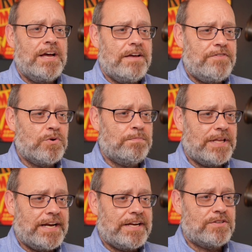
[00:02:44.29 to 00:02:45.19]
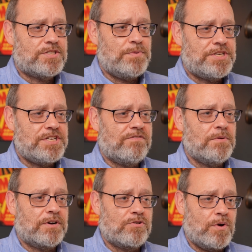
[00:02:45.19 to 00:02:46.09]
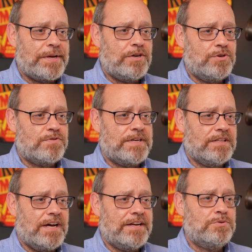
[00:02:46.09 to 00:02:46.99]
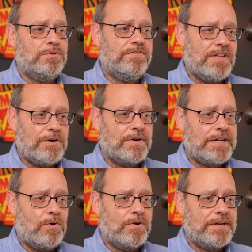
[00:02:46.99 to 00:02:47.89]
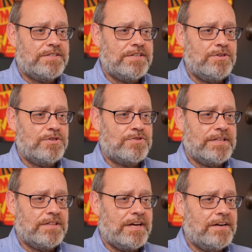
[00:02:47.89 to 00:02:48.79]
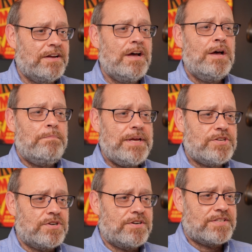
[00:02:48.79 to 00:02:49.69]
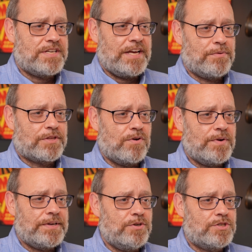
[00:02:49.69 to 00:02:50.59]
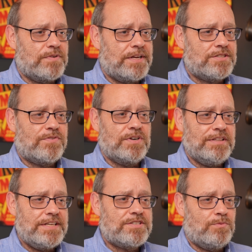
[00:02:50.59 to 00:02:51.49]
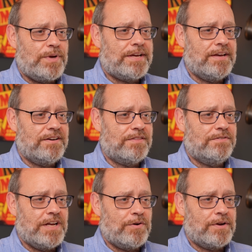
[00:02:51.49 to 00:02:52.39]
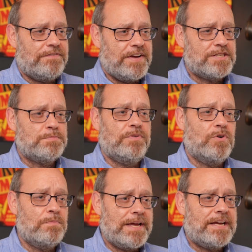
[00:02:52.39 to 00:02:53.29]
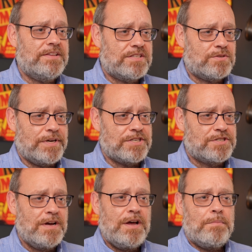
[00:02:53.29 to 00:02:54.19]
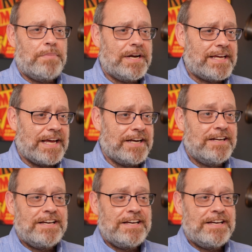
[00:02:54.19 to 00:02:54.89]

If you are planning on switching from a growing nutrient line to a flowering-oriented nutrient line, be sure to stay with growing nutrients for at least a week into the flowering phase before making the switch. But again,